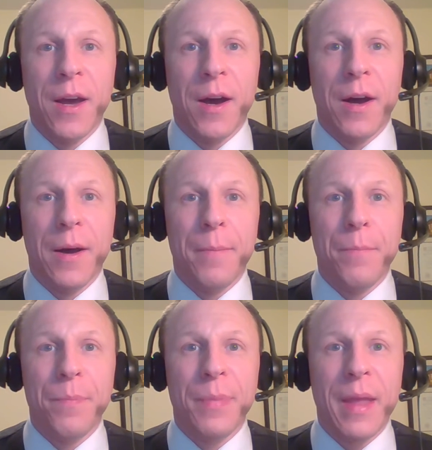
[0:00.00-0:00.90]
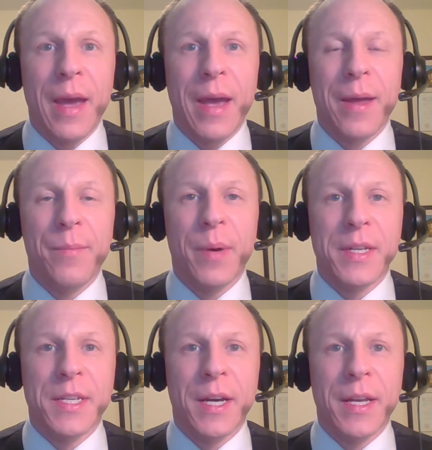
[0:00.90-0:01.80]

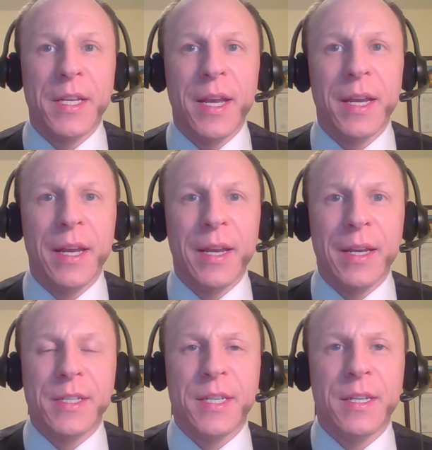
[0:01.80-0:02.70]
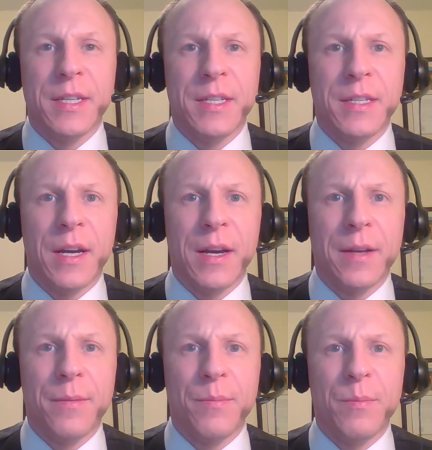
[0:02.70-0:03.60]
But it's
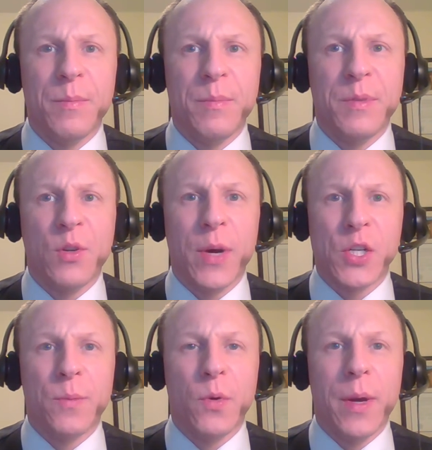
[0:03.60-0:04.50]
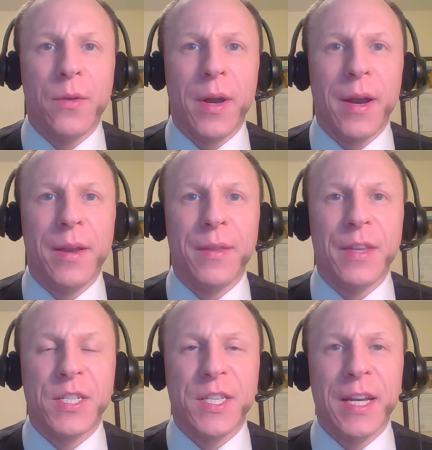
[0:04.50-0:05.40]
questionable whether
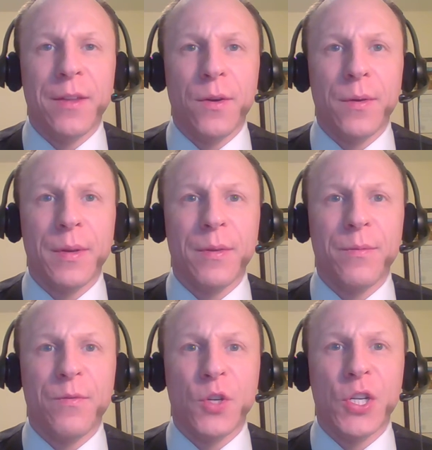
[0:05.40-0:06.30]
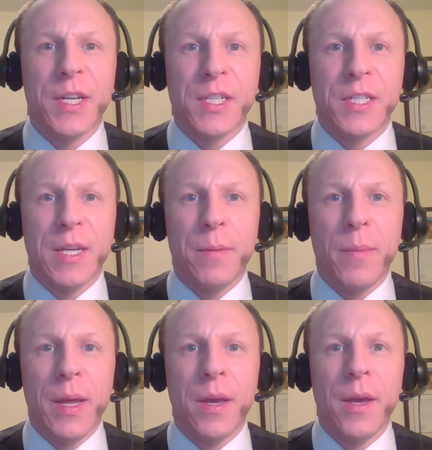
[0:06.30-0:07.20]
the state or Virginia doesn't seem to
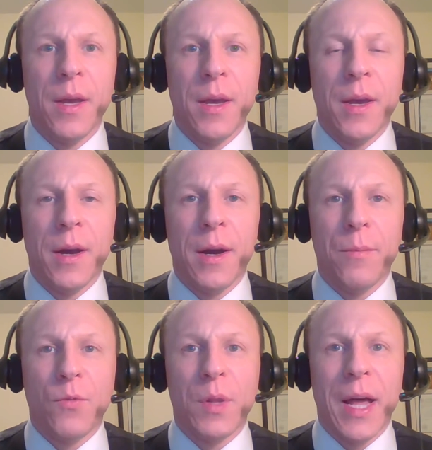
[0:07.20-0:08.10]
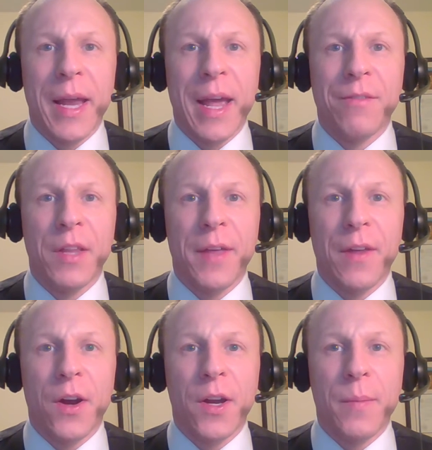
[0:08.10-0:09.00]
be relying heavily on
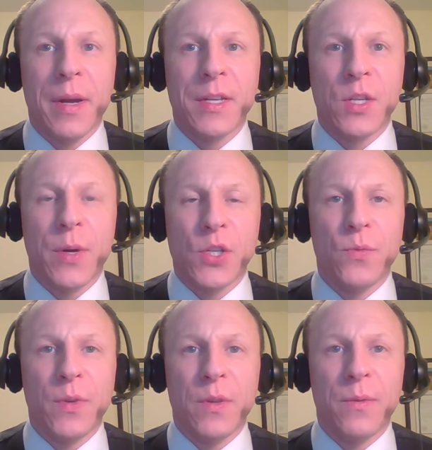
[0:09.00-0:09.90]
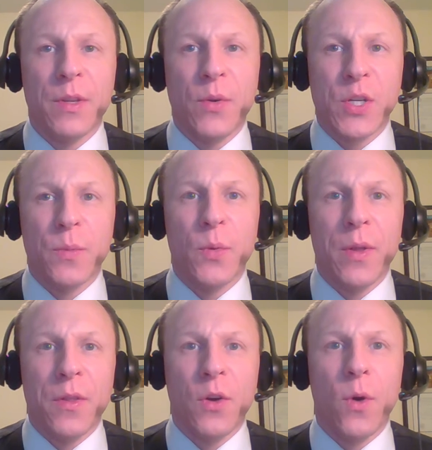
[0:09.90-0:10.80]
the argument, and it's questionable
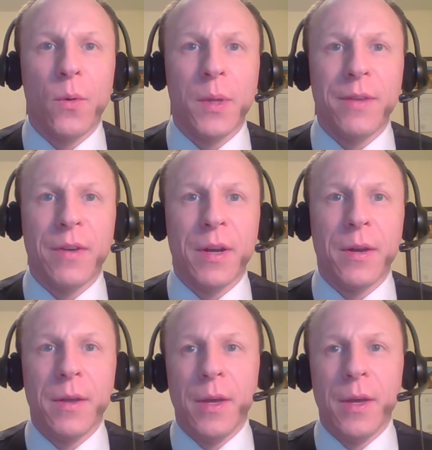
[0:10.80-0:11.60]
whether the court will even